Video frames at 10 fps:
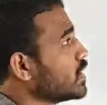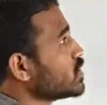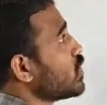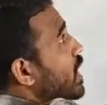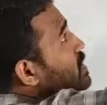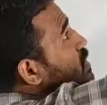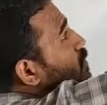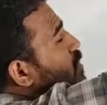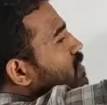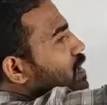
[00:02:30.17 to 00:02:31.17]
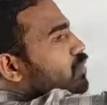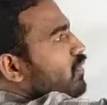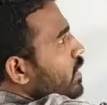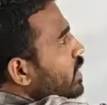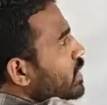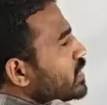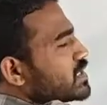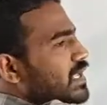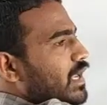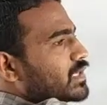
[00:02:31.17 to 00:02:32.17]
So as the waves are moving in this
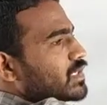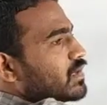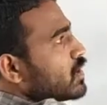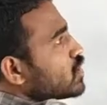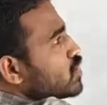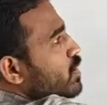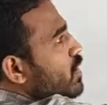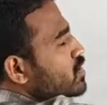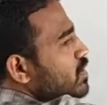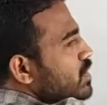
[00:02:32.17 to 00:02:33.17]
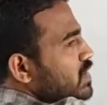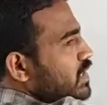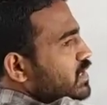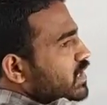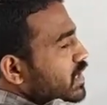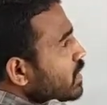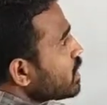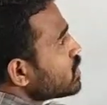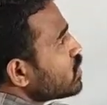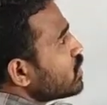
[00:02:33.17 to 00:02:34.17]
direction, so because of this rigid,
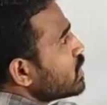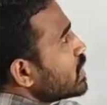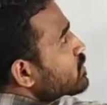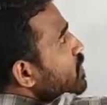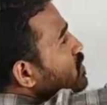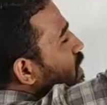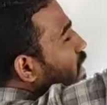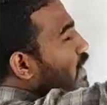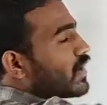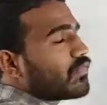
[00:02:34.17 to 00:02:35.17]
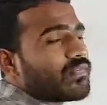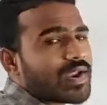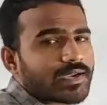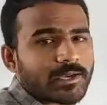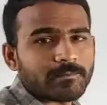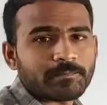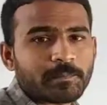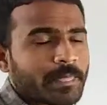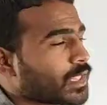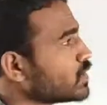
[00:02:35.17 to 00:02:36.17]
so these waves get reflected.
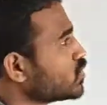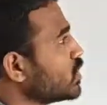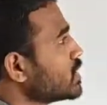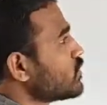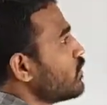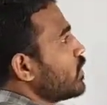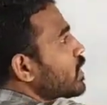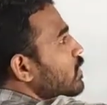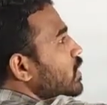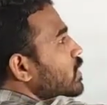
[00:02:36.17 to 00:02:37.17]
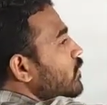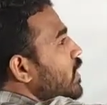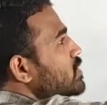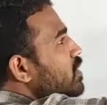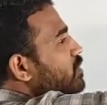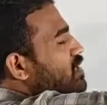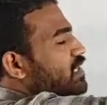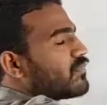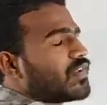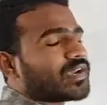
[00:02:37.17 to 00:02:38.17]
So the phase of these
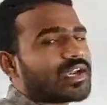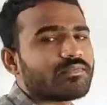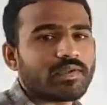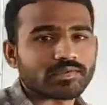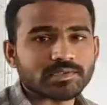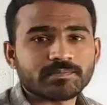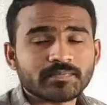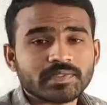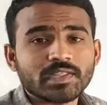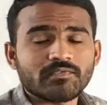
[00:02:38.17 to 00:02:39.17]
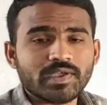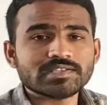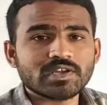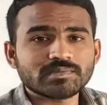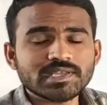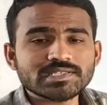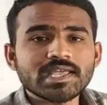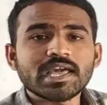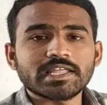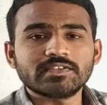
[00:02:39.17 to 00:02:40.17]
reflected waves, the phase of these
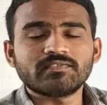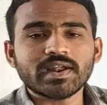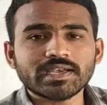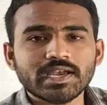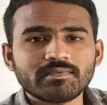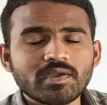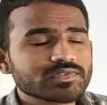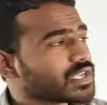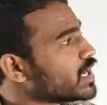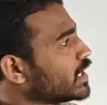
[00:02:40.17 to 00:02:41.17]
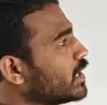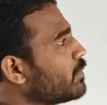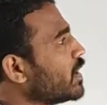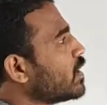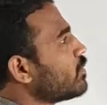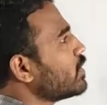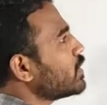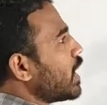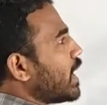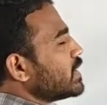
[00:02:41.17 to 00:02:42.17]
reflected waves depend upon
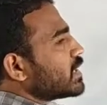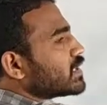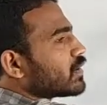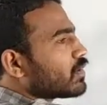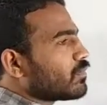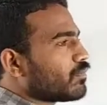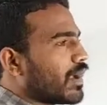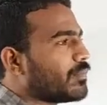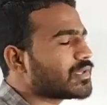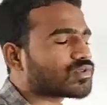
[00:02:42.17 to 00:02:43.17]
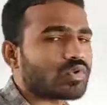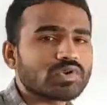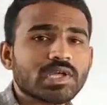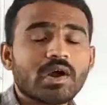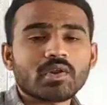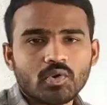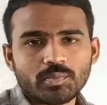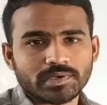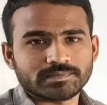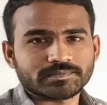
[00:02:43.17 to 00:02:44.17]
either the pipe is closed or
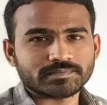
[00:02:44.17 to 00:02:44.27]
open.